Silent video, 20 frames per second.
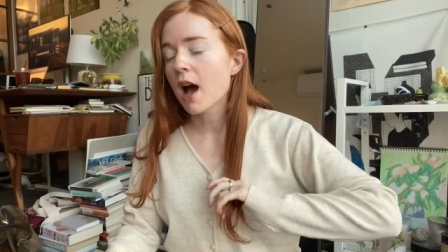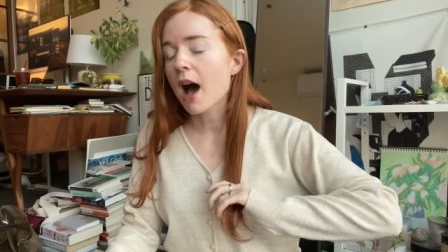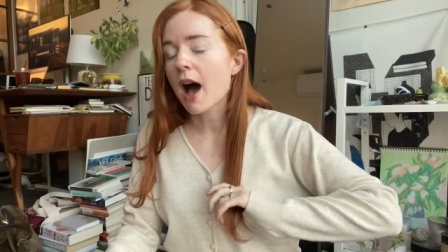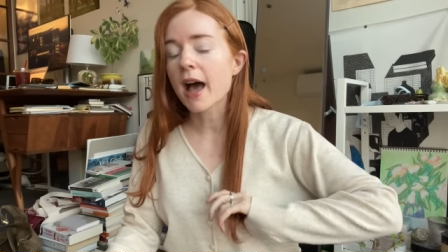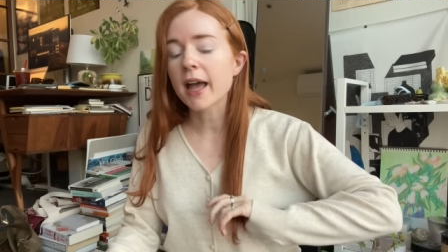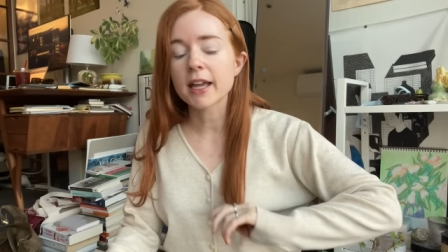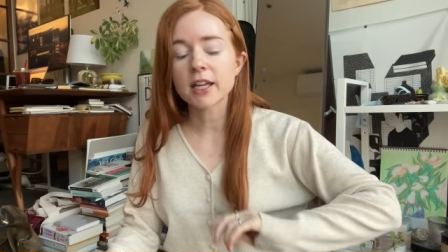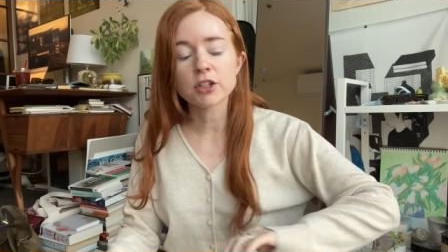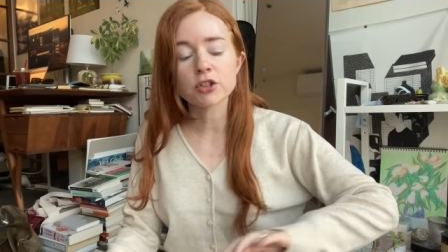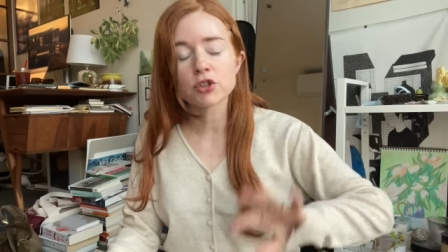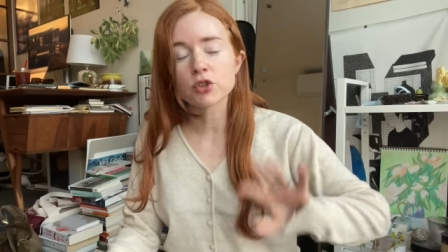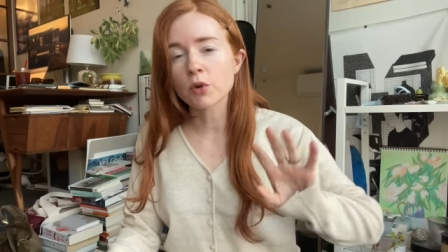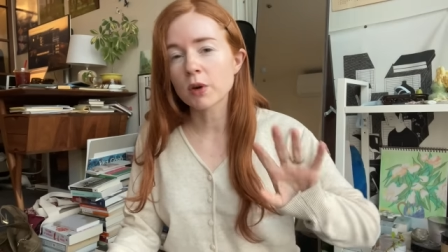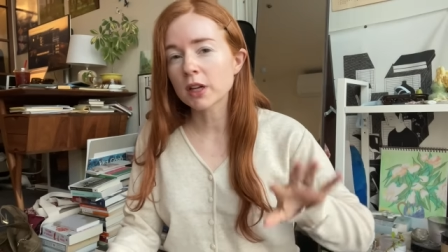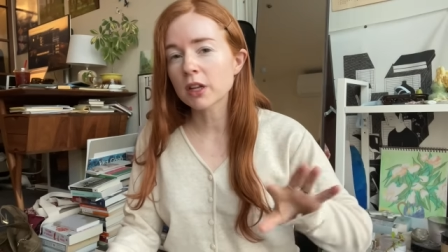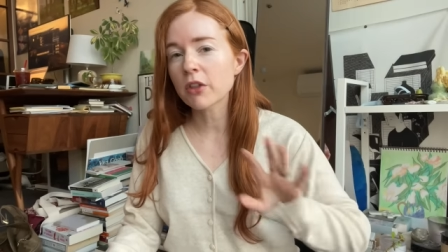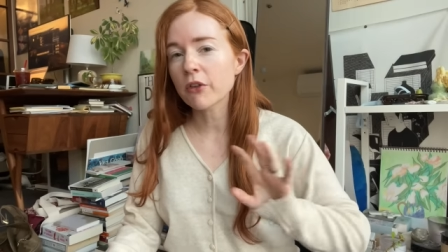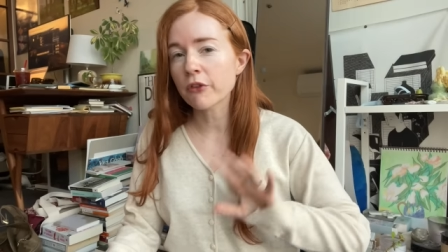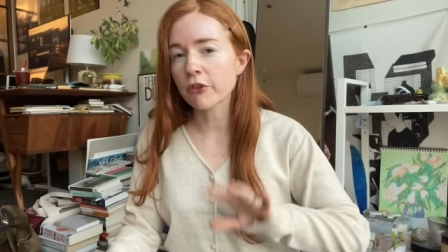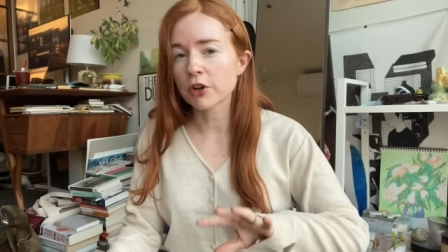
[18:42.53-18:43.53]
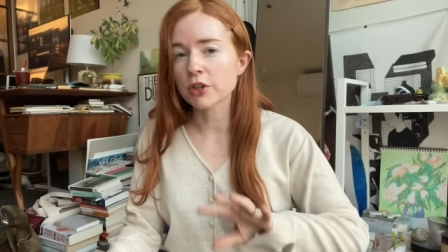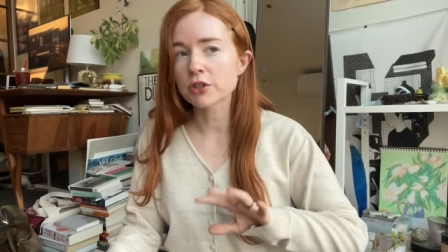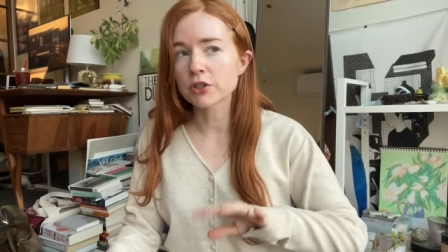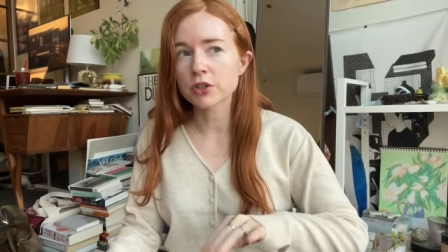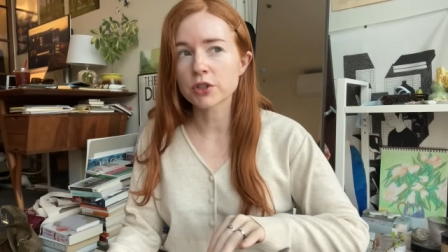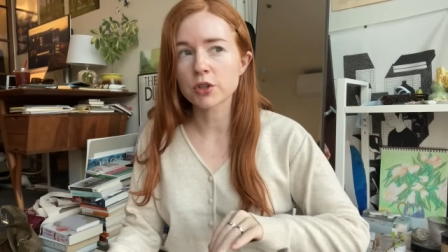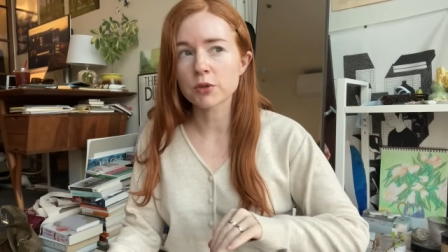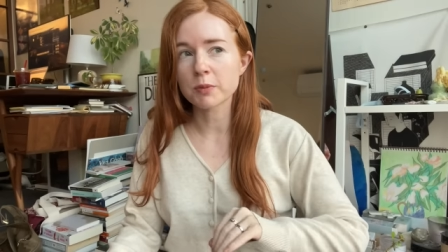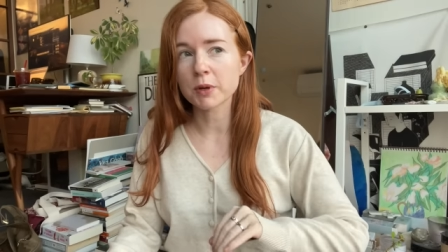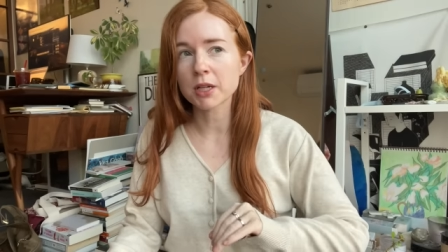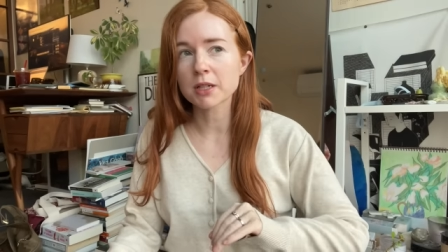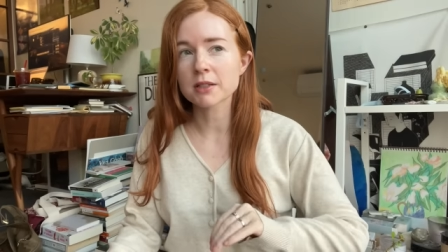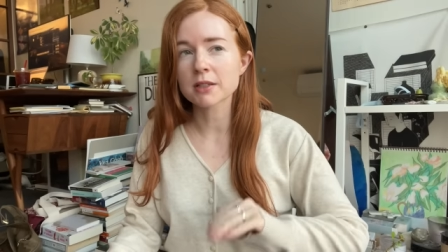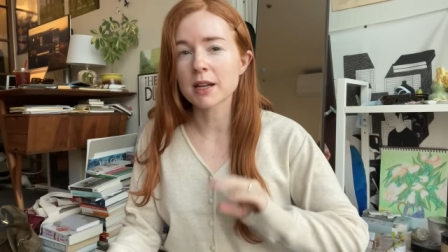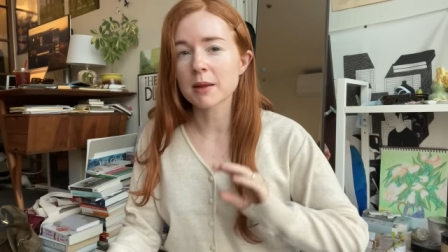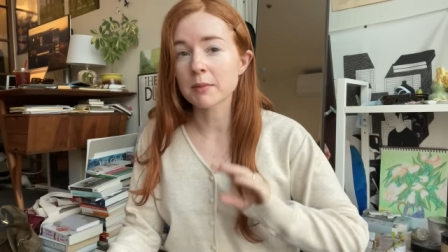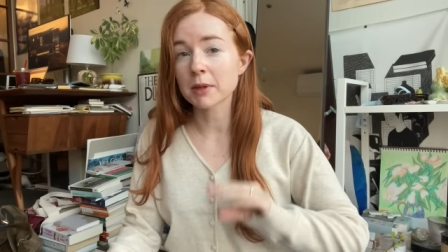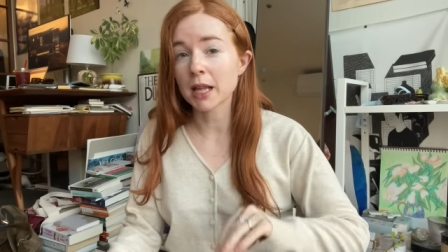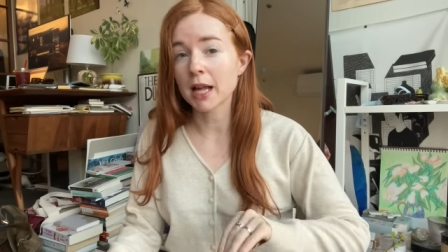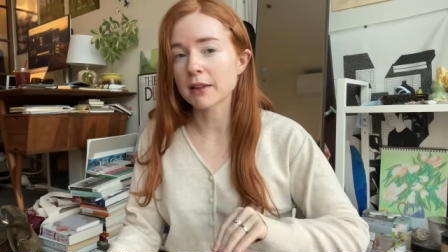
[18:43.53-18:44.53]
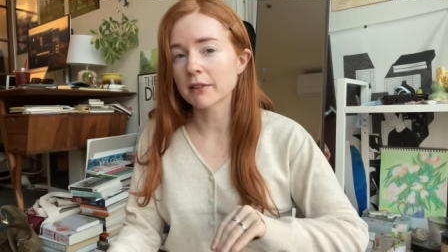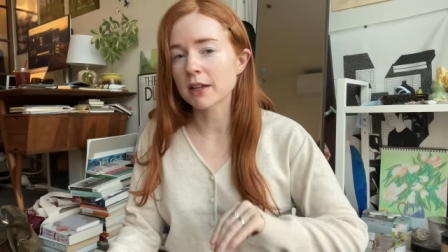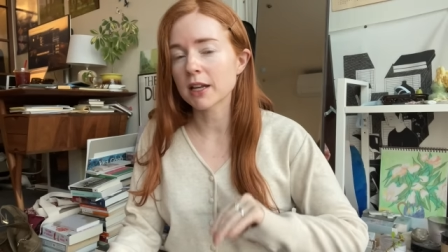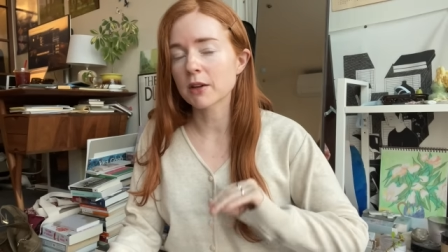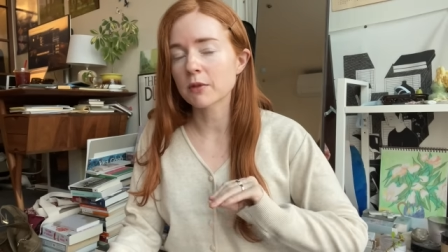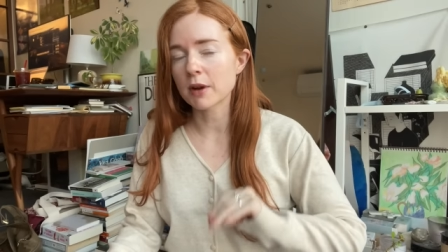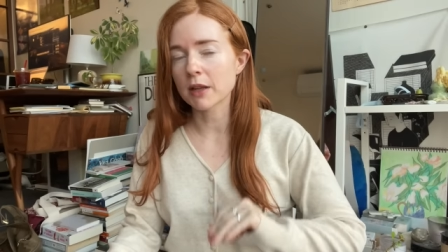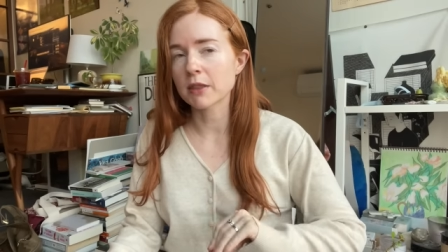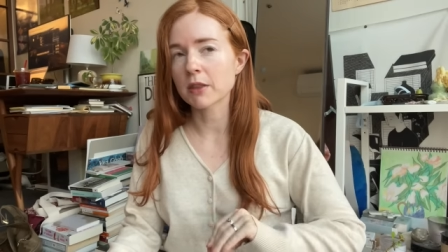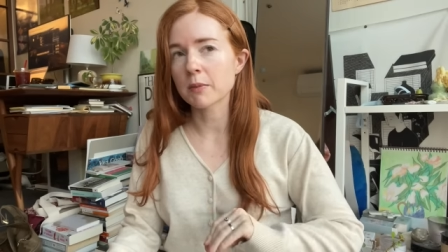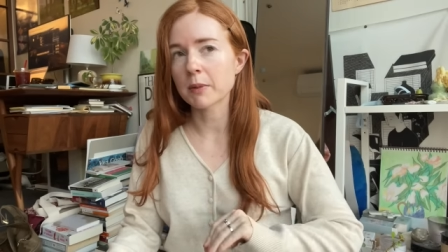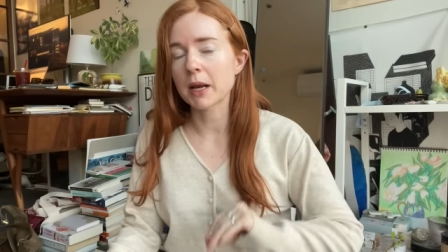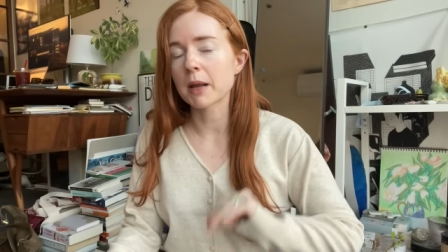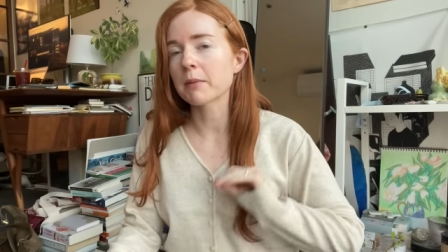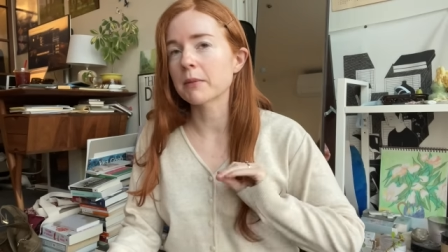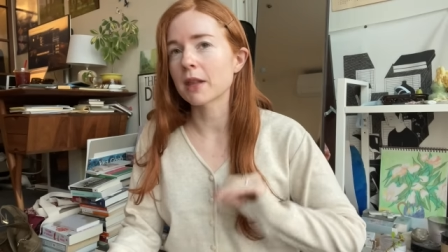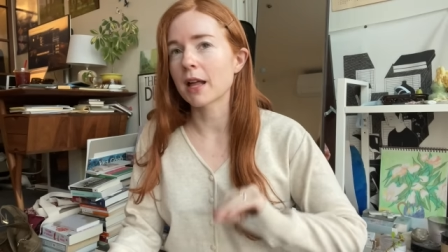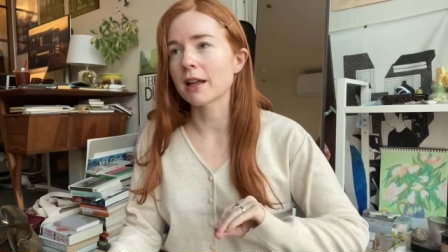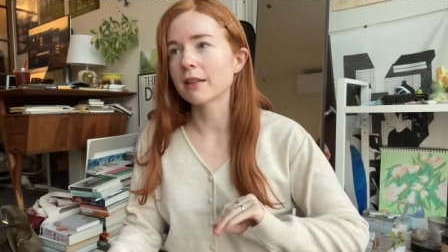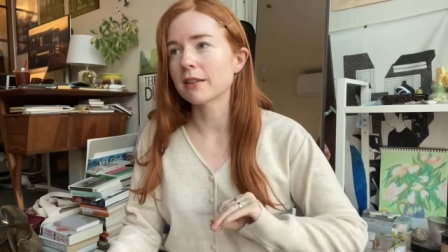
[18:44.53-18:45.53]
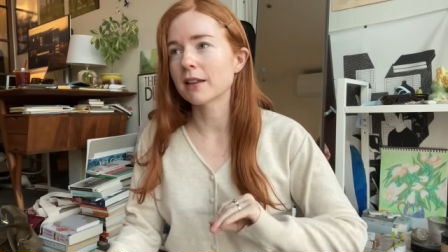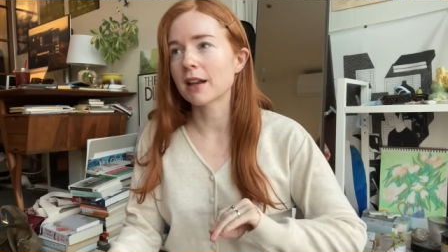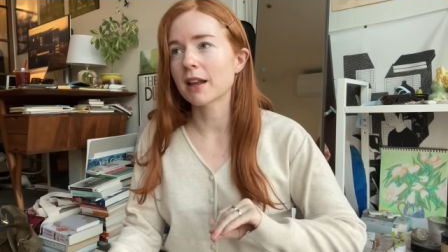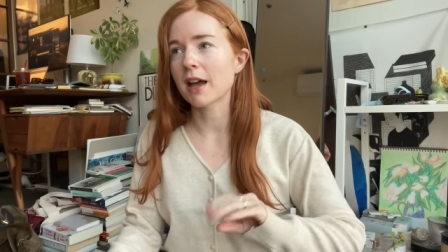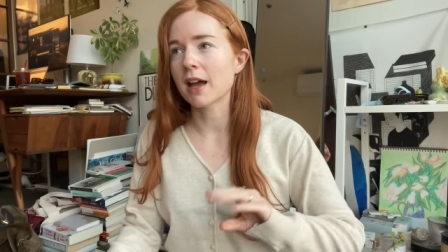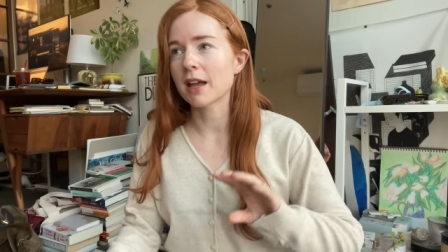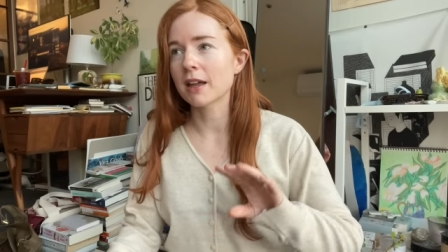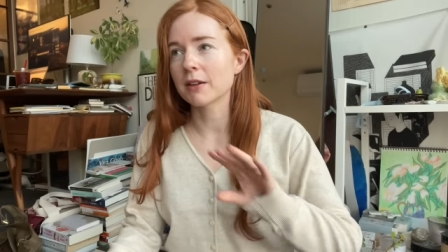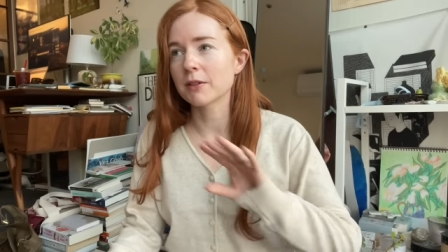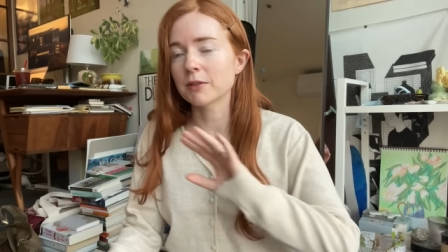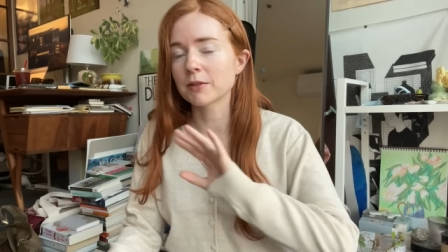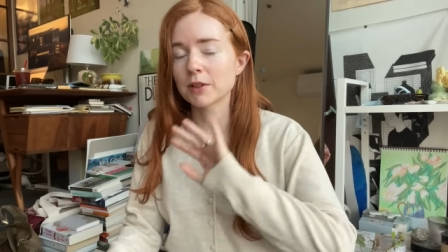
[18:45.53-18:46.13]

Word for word: I enjoyed the first two books, and I'm glad that I read them, and I'm glad that I,